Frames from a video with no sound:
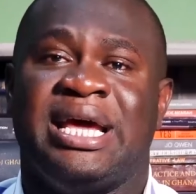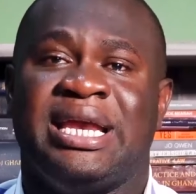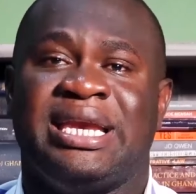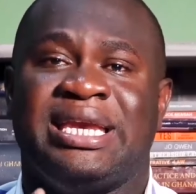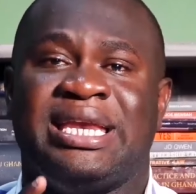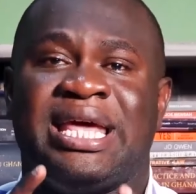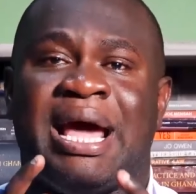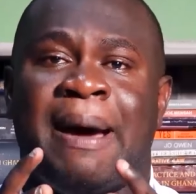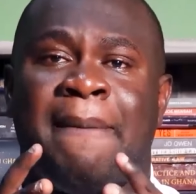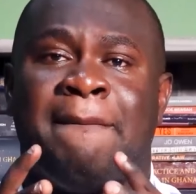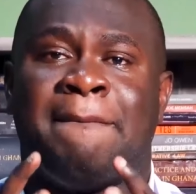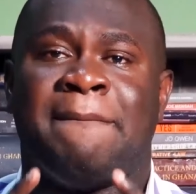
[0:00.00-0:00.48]

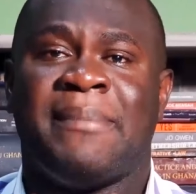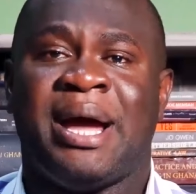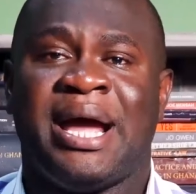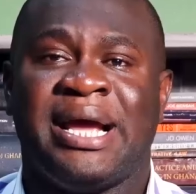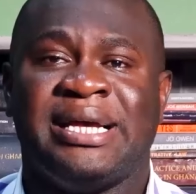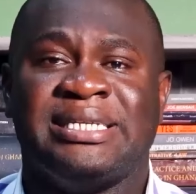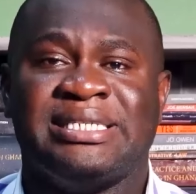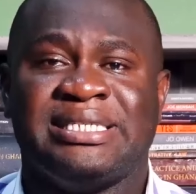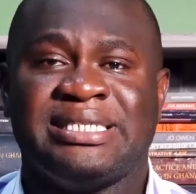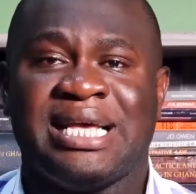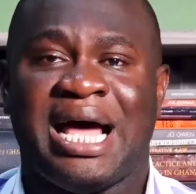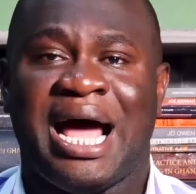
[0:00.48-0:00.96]
Their
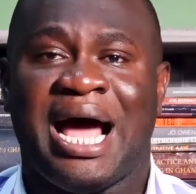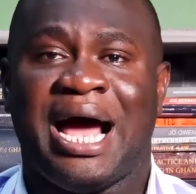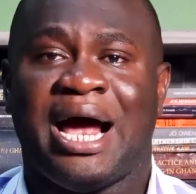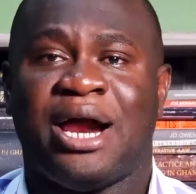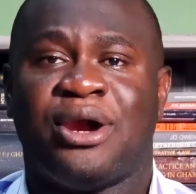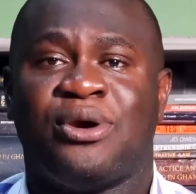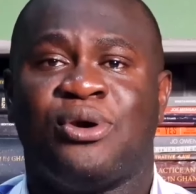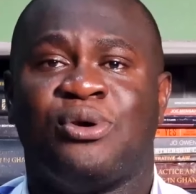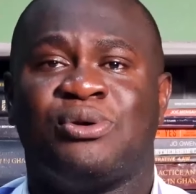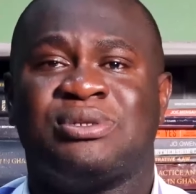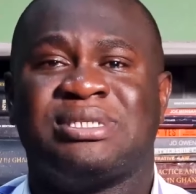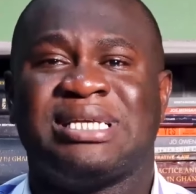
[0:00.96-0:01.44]
minds are
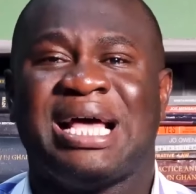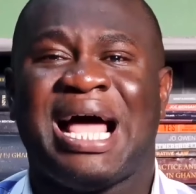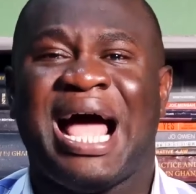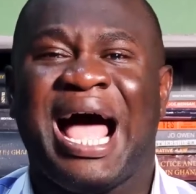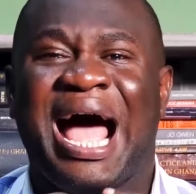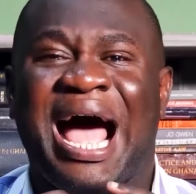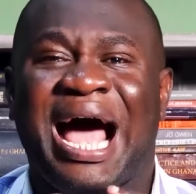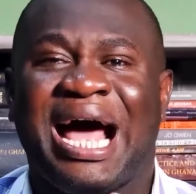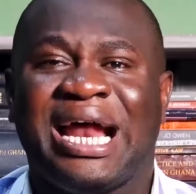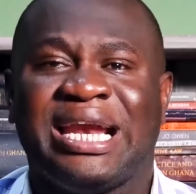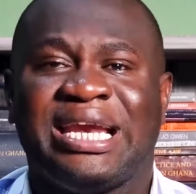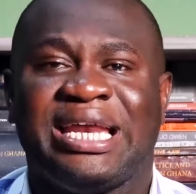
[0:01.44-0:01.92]
not
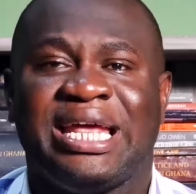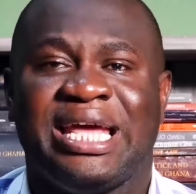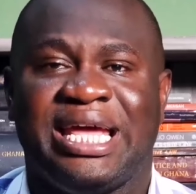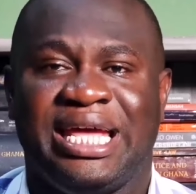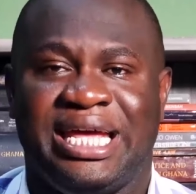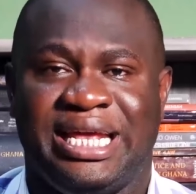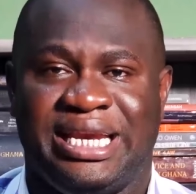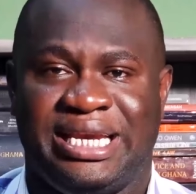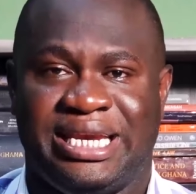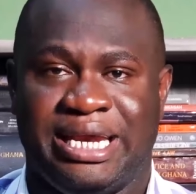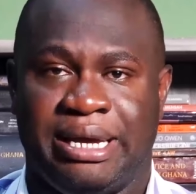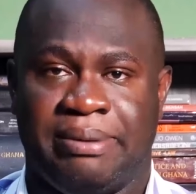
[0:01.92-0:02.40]
ad
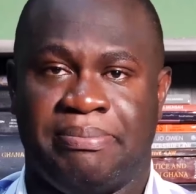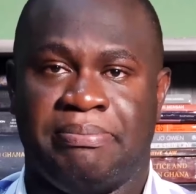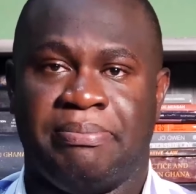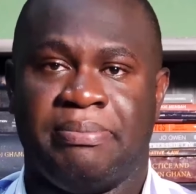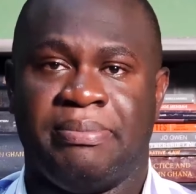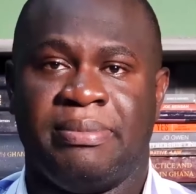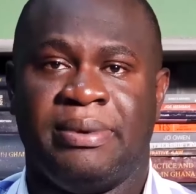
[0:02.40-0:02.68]
idem.